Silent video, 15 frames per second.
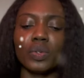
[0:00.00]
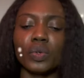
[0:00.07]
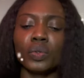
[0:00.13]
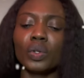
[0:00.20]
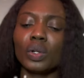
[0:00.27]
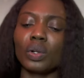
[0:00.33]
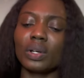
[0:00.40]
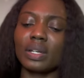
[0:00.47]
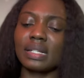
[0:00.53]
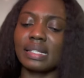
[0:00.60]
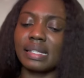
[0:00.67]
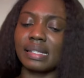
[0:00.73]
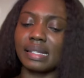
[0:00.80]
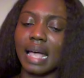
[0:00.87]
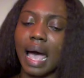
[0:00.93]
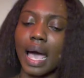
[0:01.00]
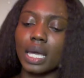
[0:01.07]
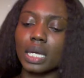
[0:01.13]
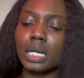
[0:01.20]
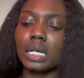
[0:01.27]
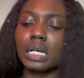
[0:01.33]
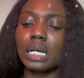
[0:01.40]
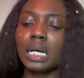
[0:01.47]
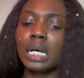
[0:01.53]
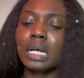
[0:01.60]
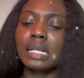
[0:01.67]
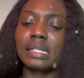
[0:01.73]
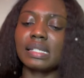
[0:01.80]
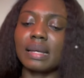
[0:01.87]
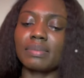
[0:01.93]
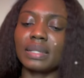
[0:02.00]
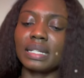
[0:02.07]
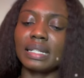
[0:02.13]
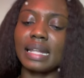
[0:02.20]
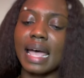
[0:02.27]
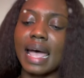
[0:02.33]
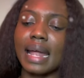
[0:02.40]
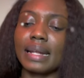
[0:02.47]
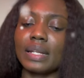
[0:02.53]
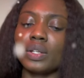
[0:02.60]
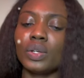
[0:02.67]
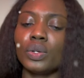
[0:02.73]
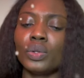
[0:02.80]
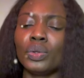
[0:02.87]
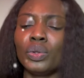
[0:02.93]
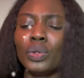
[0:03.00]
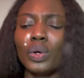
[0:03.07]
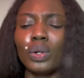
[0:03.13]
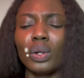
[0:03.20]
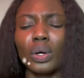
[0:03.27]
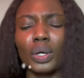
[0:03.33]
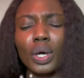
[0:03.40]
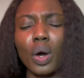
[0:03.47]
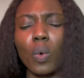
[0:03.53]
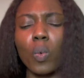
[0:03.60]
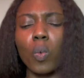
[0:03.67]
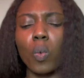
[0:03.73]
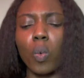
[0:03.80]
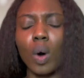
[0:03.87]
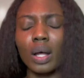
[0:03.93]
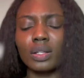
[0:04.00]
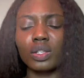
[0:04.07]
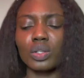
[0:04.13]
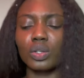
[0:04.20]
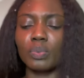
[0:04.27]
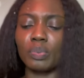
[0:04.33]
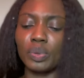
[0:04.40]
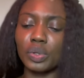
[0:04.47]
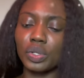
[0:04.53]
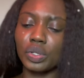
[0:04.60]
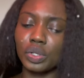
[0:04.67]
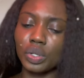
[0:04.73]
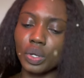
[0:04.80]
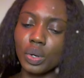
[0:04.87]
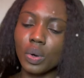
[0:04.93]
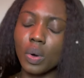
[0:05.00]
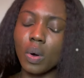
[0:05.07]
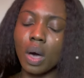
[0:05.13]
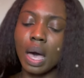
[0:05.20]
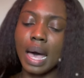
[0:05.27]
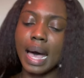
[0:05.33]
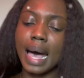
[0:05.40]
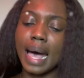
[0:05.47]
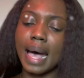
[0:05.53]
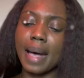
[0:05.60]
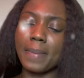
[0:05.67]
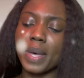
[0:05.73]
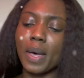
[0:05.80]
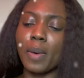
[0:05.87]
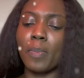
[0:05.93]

you no longer desire. Something that you no longer want to pursue. A